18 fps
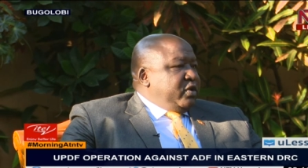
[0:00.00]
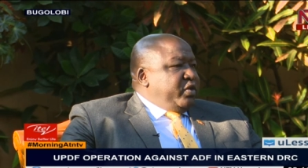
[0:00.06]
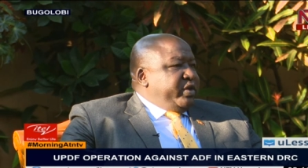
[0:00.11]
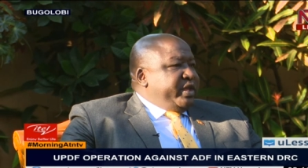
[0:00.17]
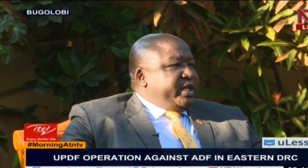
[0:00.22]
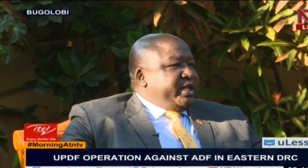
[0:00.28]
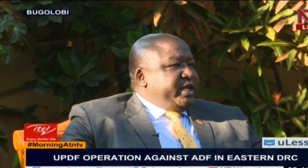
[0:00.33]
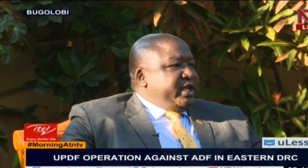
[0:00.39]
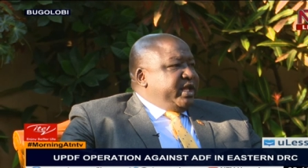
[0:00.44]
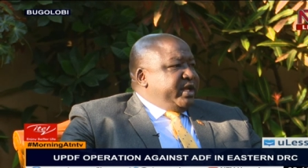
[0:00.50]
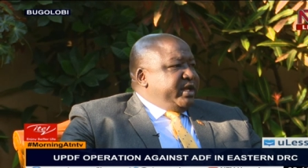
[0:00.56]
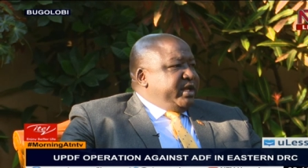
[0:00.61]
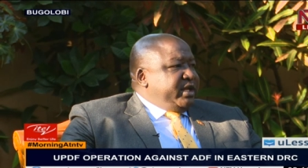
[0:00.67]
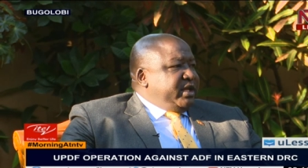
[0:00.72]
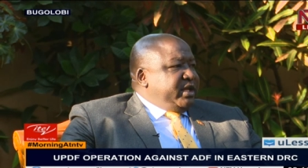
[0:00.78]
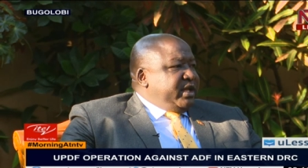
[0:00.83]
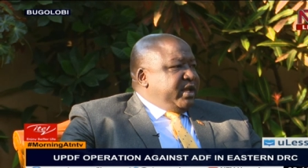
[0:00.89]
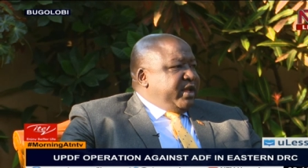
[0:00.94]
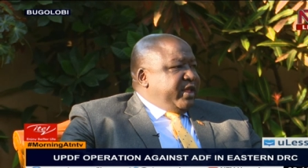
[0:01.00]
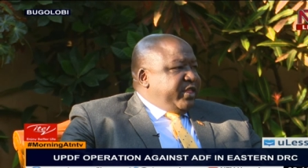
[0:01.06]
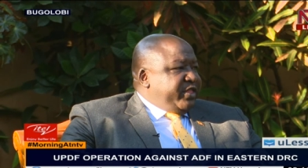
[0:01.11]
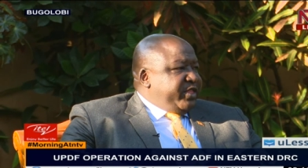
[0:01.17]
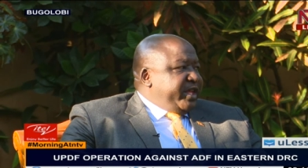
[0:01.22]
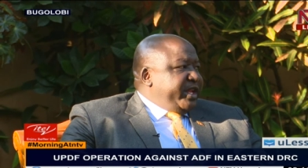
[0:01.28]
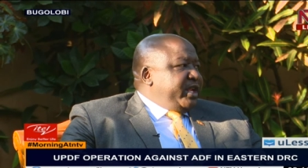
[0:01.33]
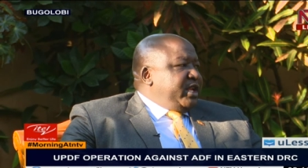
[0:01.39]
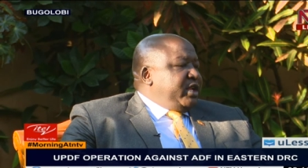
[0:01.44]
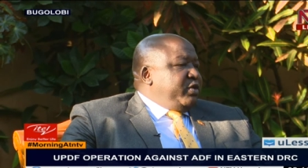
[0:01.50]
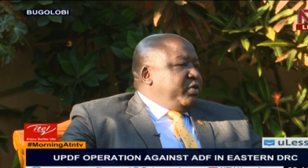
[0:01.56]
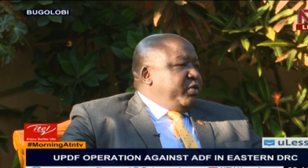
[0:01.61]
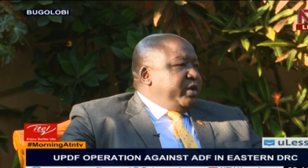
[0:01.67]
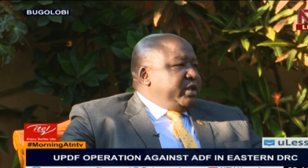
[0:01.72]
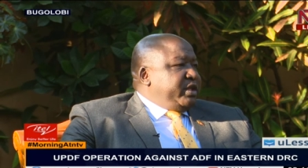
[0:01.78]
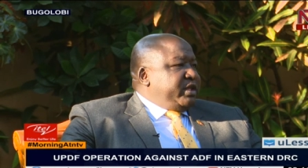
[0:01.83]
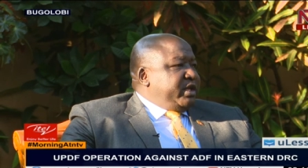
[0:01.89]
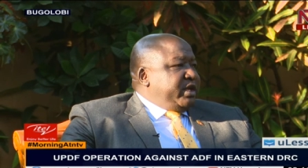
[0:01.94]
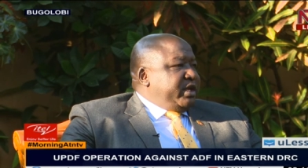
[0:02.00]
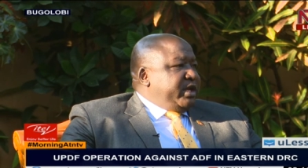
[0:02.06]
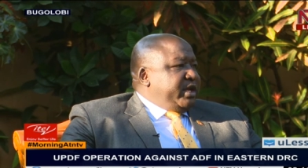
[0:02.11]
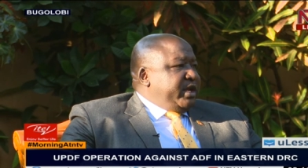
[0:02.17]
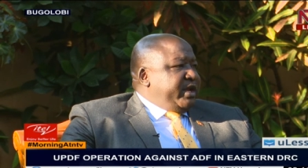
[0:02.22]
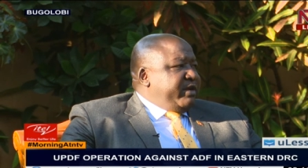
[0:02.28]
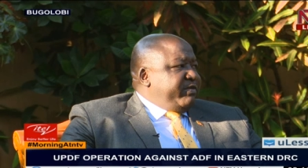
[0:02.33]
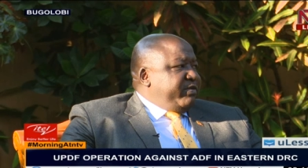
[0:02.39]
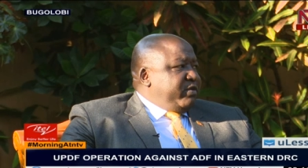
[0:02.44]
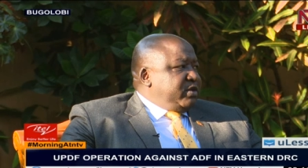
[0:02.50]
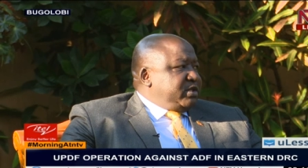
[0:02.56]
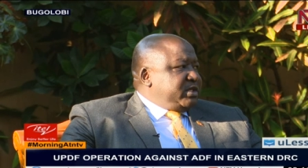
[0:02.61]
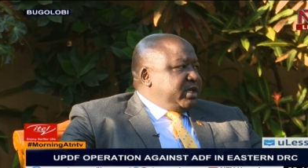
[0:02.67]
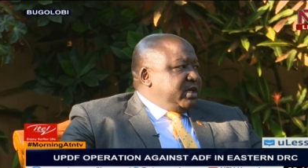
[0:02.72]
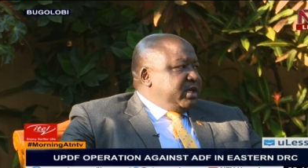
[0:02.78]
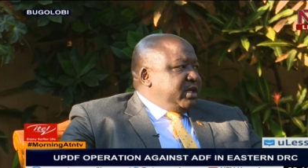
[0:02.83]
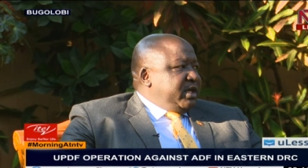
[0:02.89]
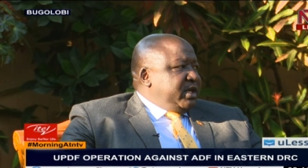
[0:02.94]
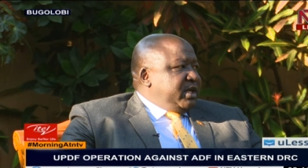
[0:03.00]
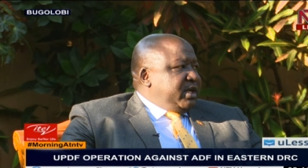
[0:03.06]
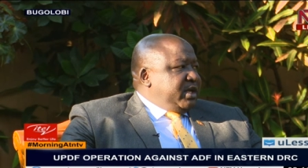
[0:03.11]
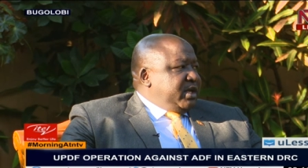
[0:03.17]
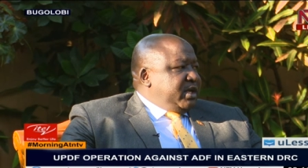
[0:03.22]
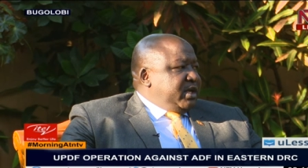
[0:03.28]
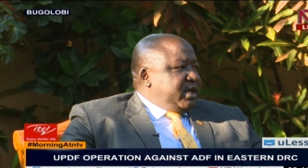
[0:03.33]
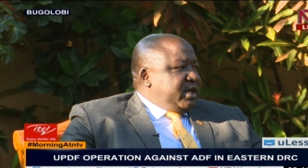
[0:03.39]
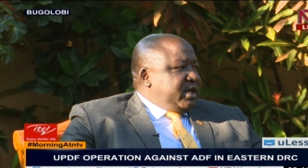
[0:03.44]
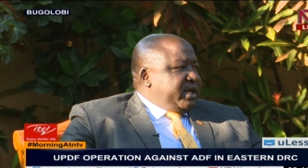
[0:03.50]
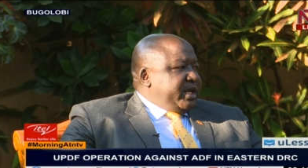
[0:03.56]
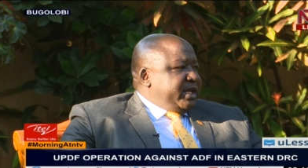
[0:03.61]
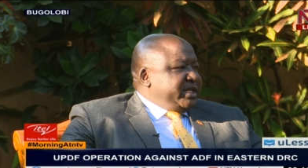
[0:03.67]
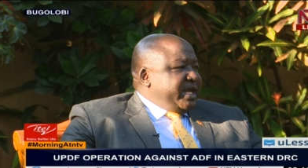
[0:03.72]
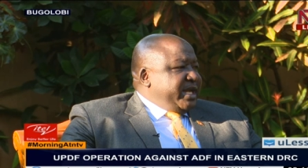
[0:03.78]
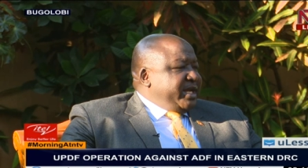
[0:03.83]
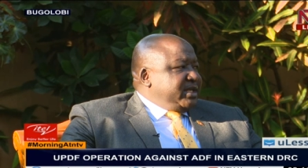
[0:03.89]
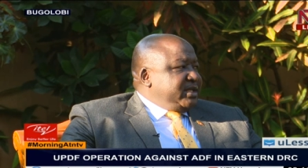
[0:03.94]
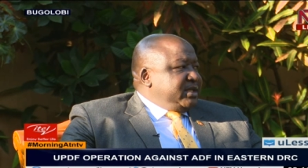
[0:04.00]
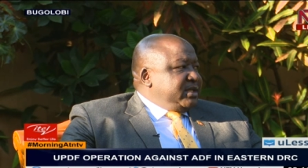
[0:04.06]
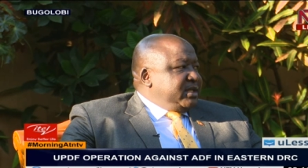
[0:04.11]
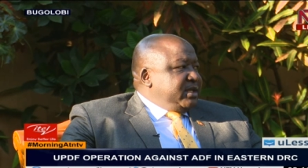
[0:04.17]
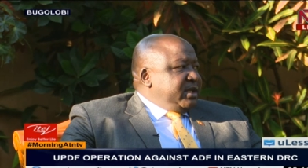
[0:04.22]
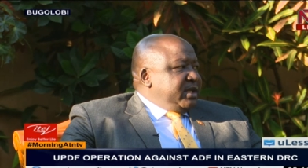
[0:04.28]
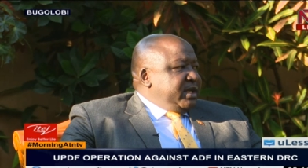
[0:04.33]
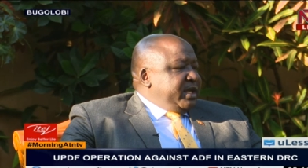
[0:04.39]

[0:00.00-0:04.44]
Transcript: with artillery, thoroughly with uh, Air Force uh, uh, attacks.